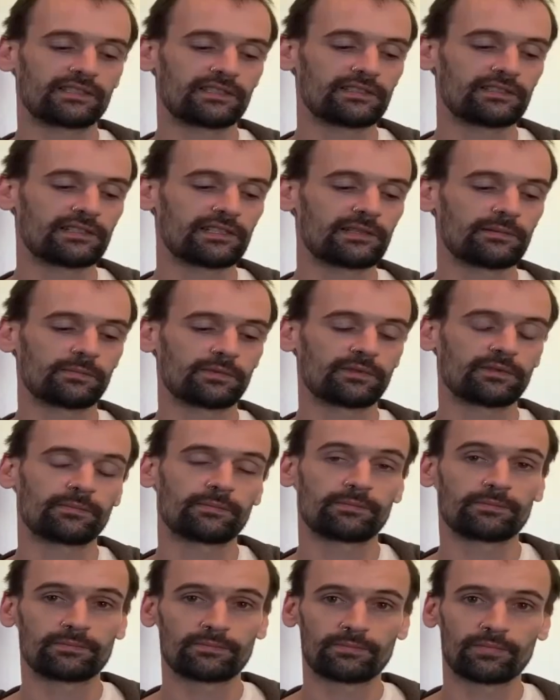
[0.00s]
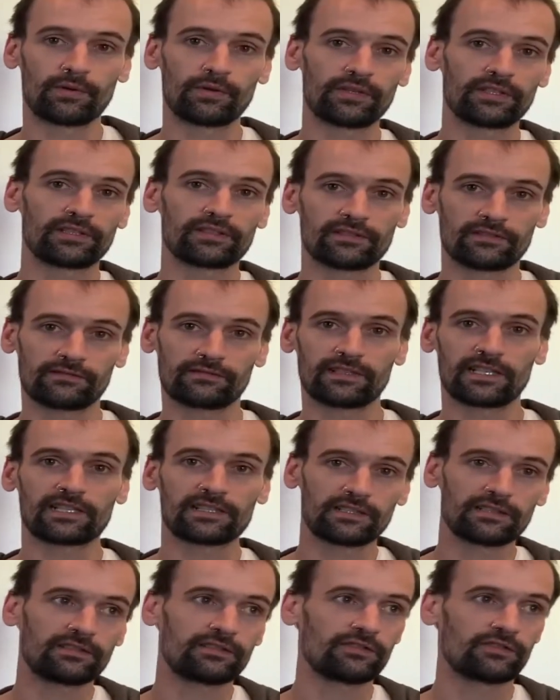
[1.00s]
She's able to point
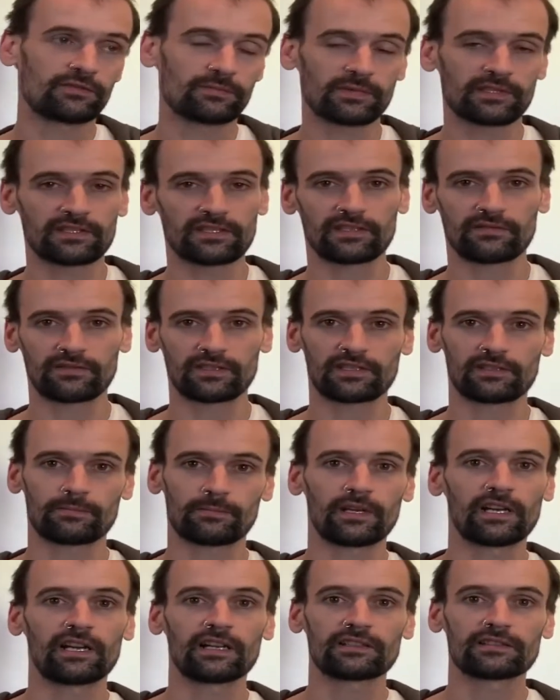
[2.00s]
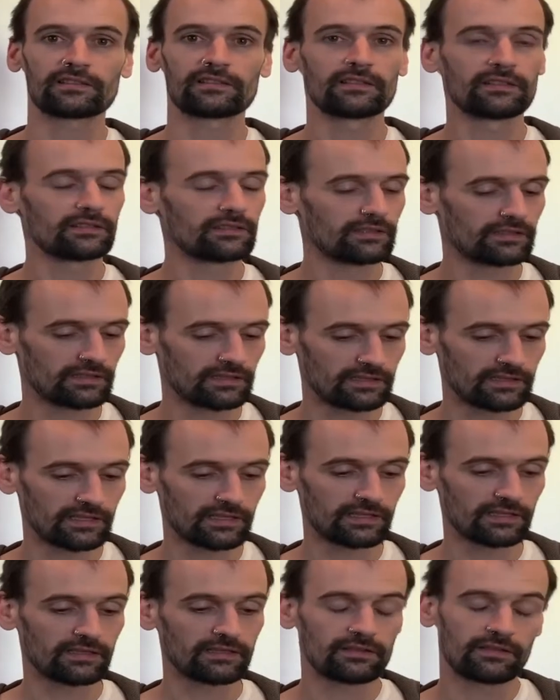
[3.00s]
directly to specific spots. You
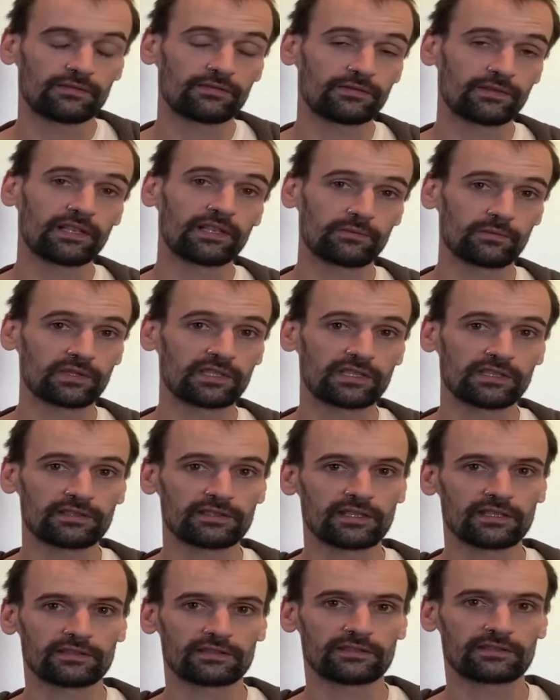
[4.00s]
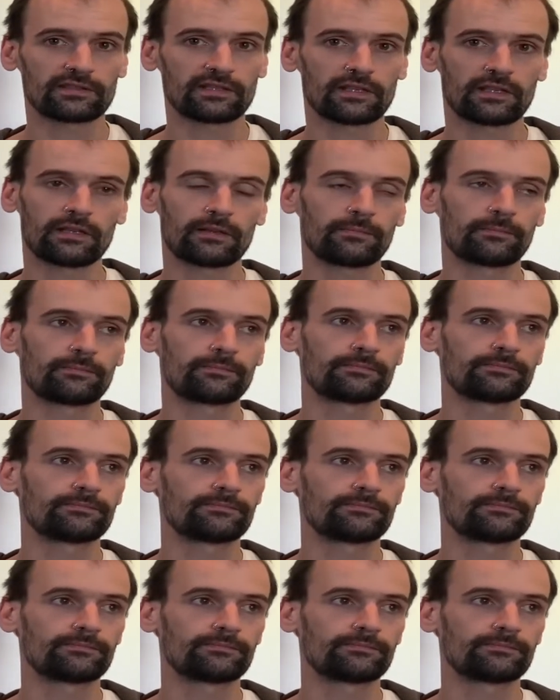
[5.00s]
dig, you find what she says is there.